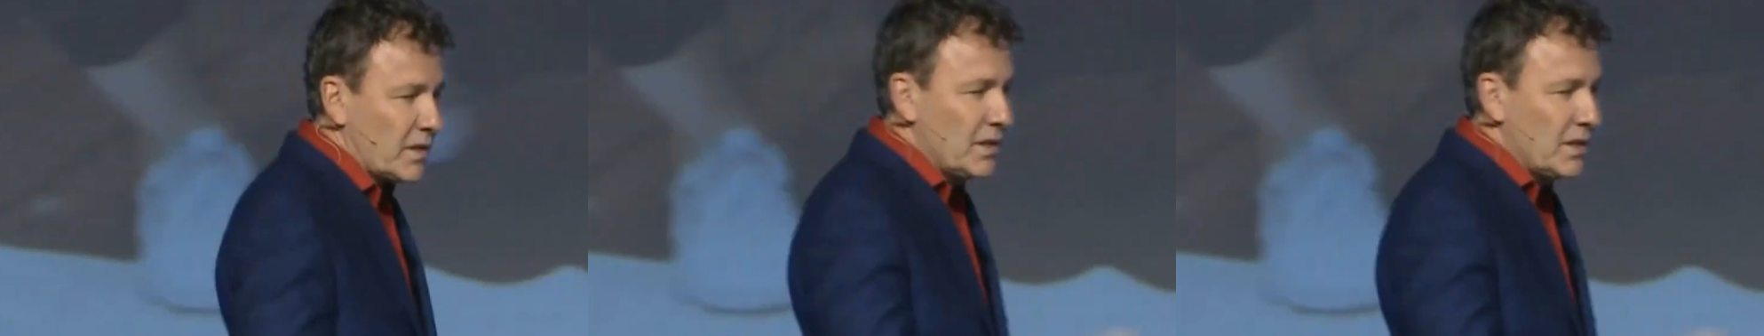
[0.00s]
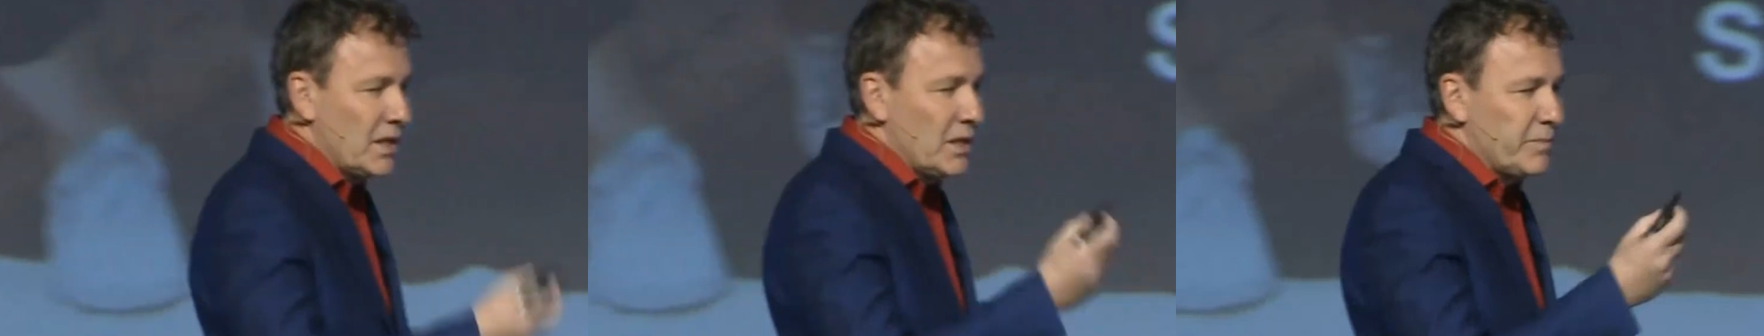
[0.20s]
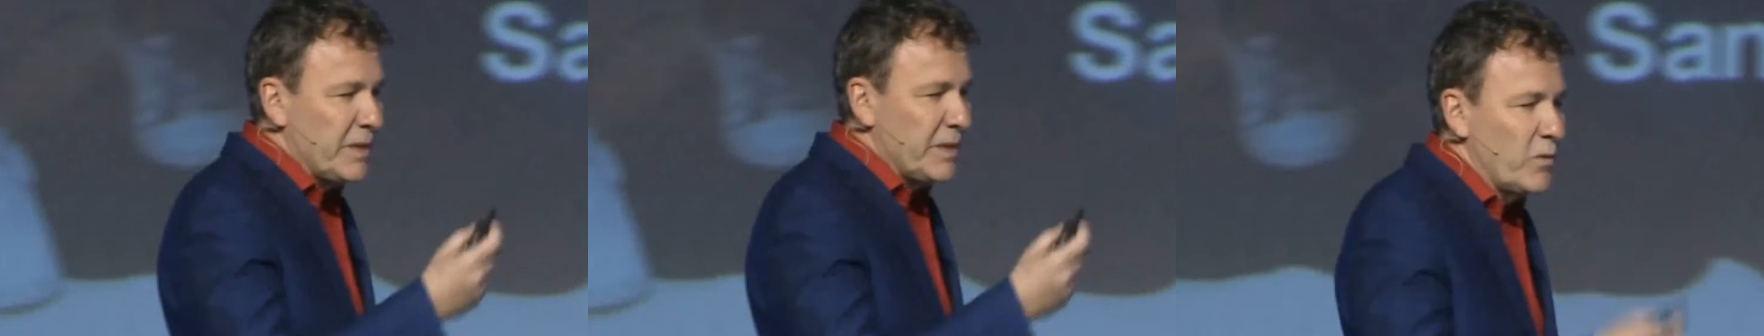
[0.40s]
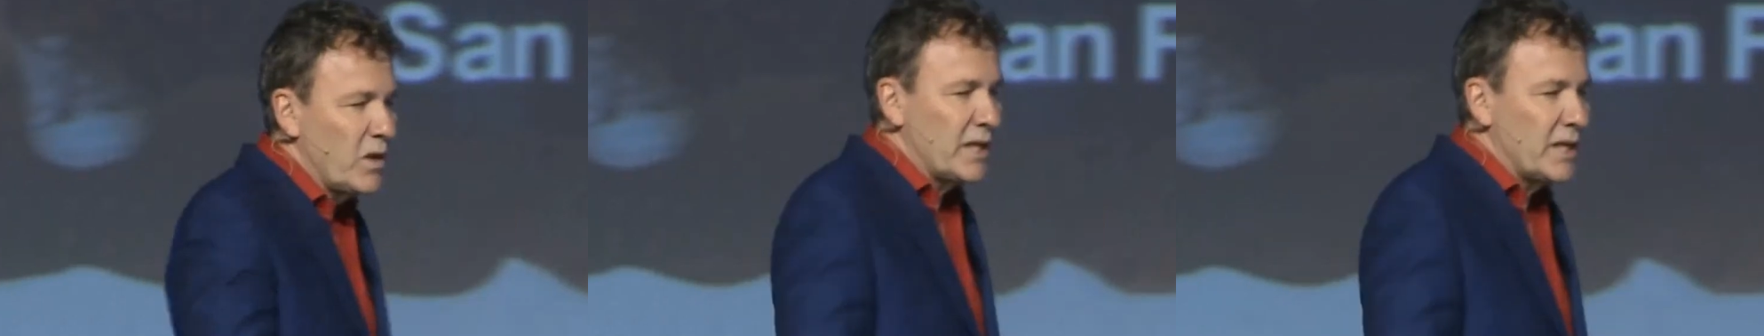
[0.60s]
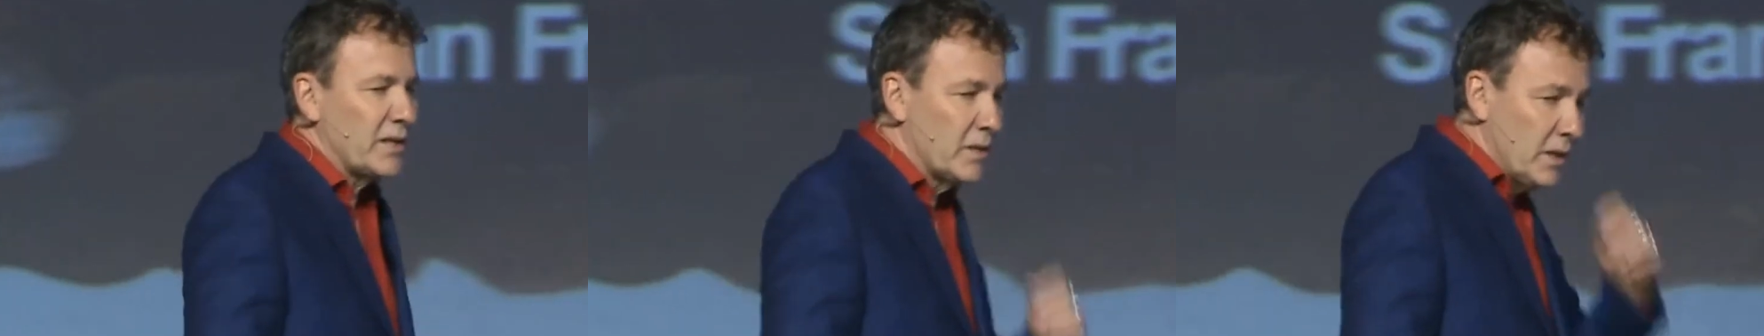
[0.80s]

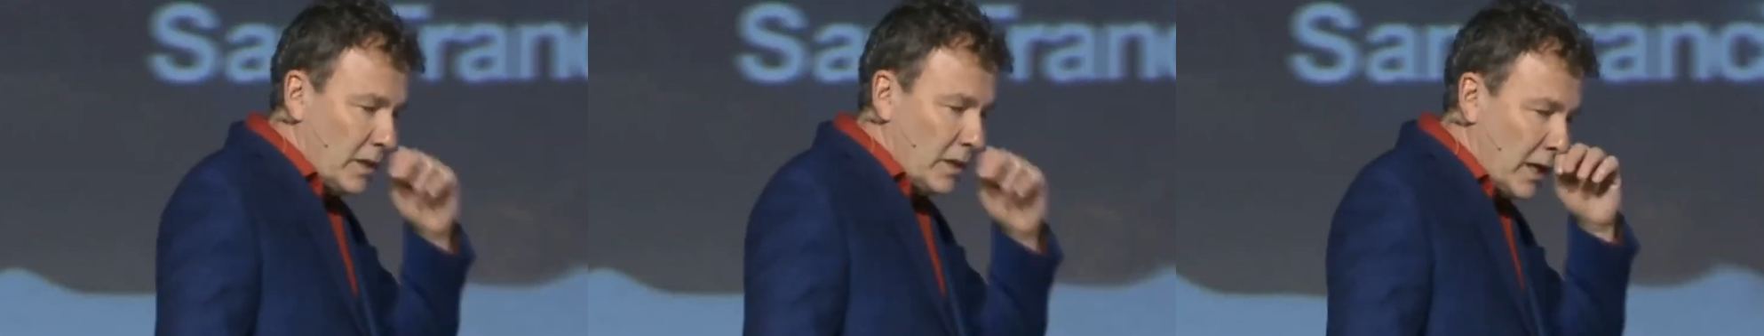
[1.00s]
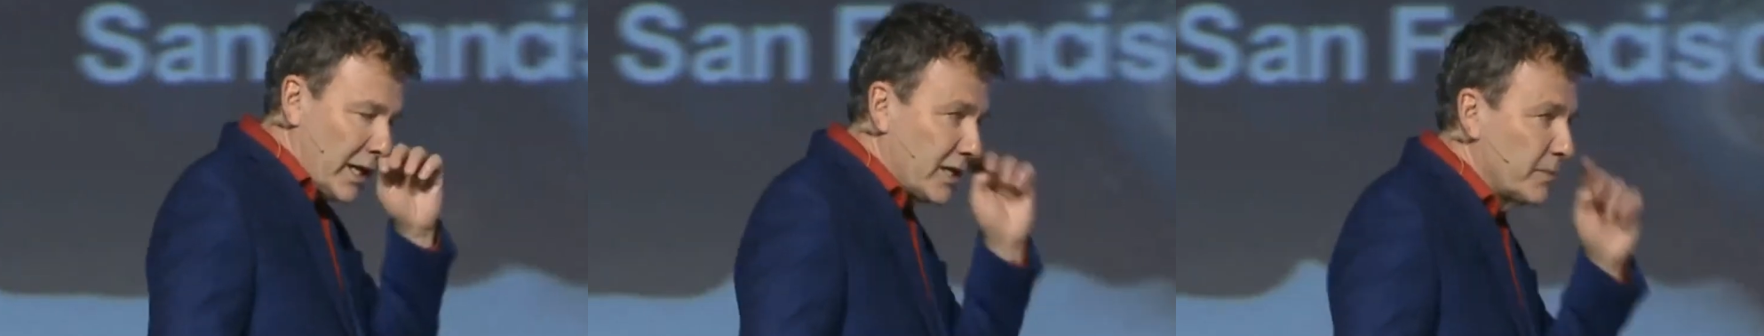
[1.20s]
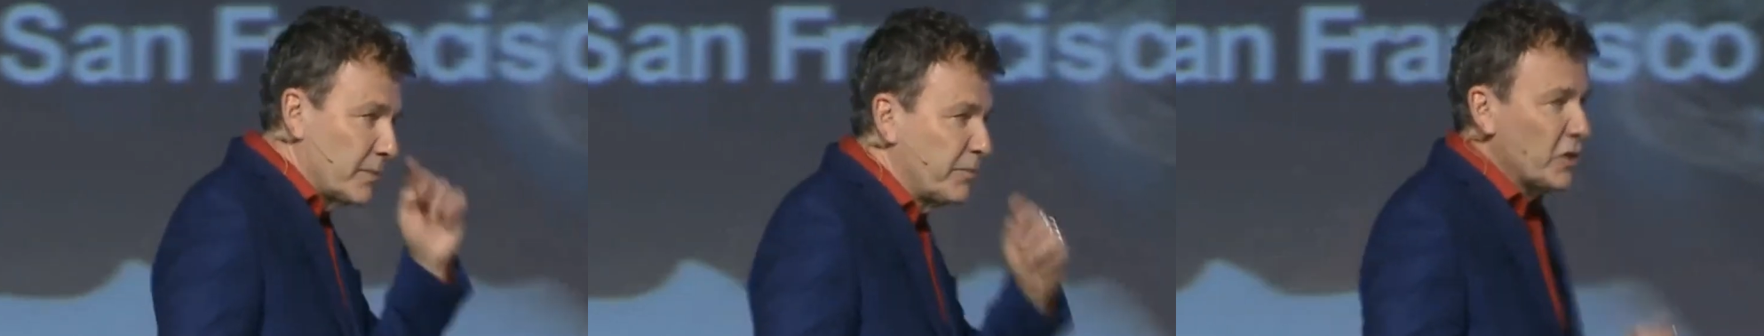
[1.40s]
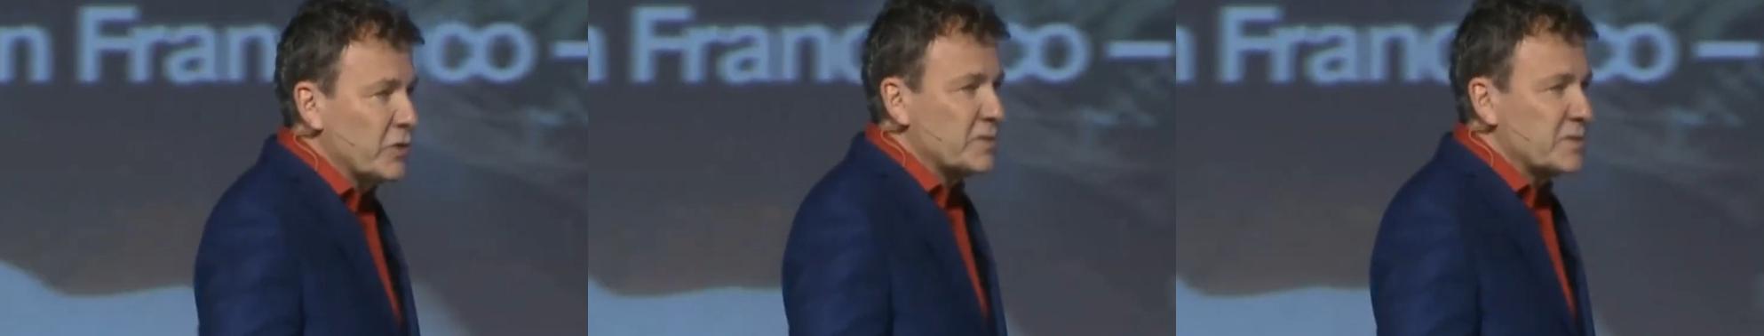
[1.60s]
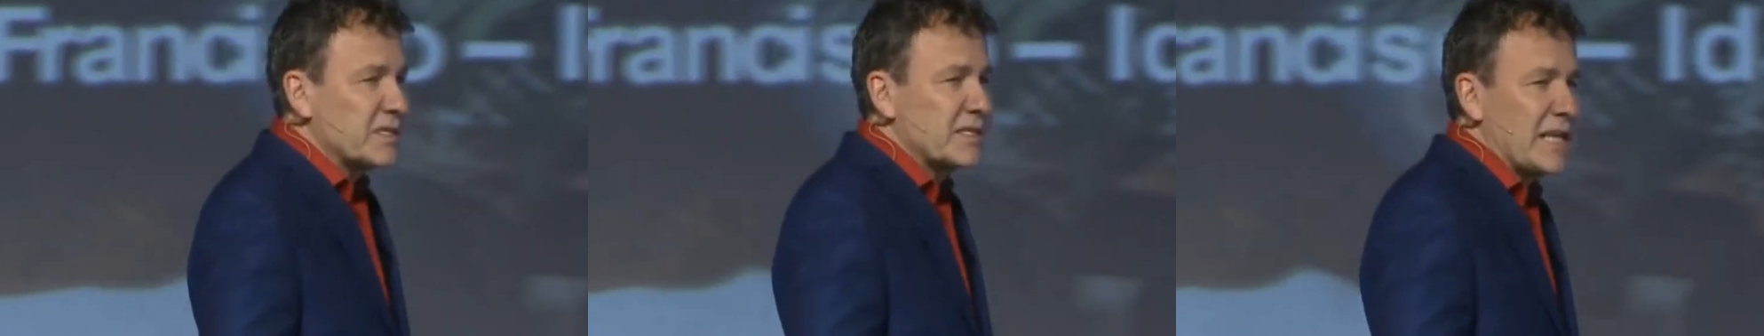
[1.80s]
B1, Ida Blooms
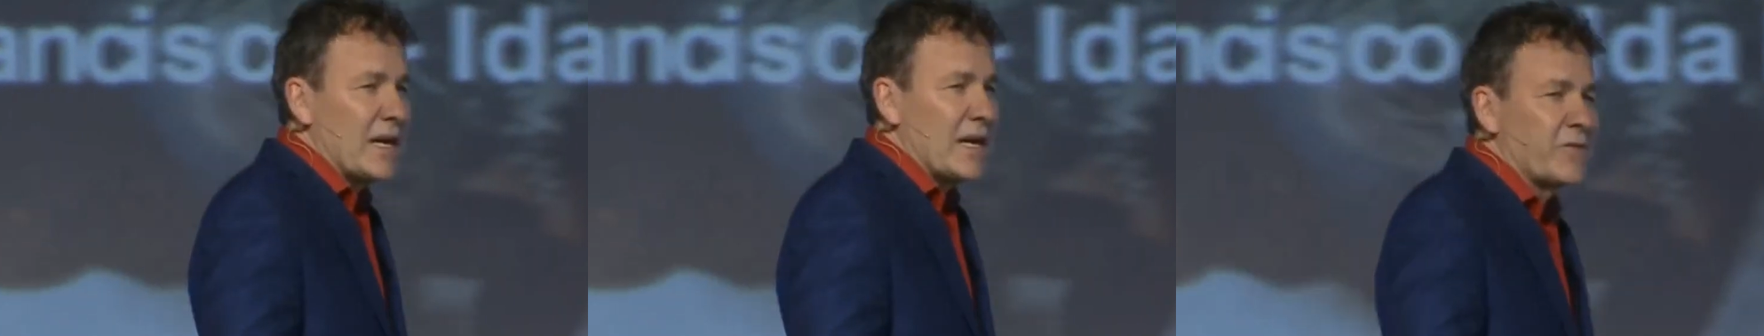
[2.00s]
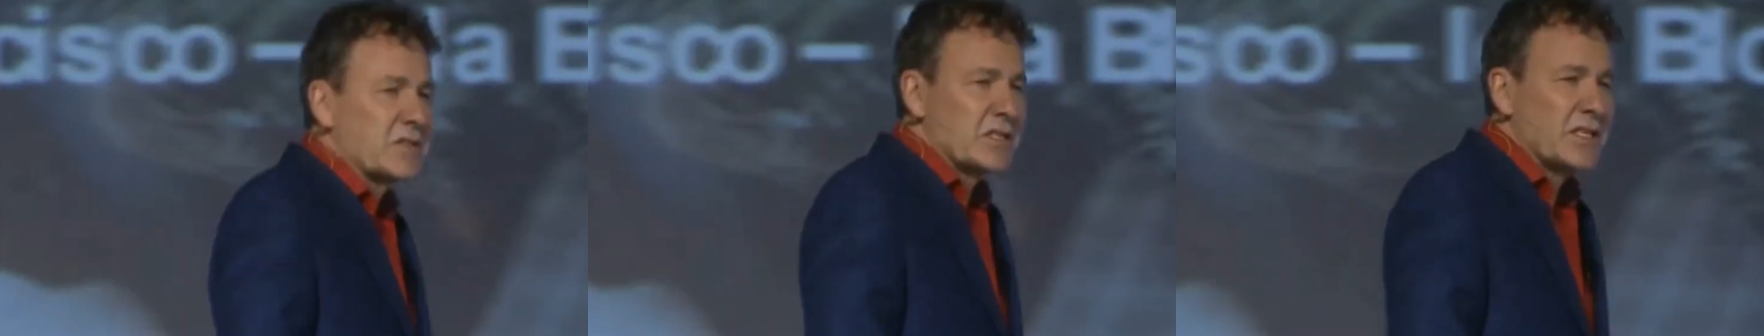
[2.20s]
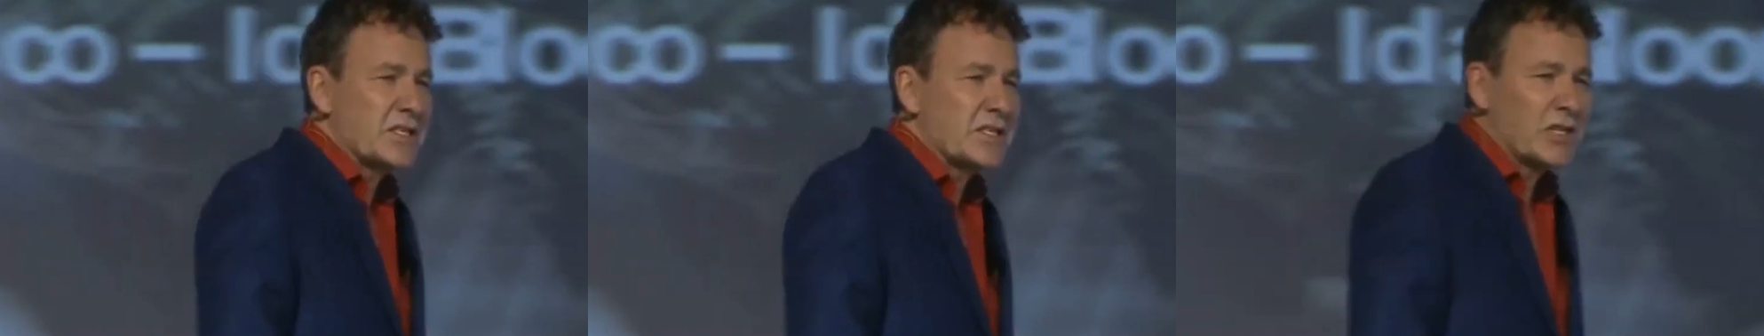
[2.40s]
in San Francisco. It's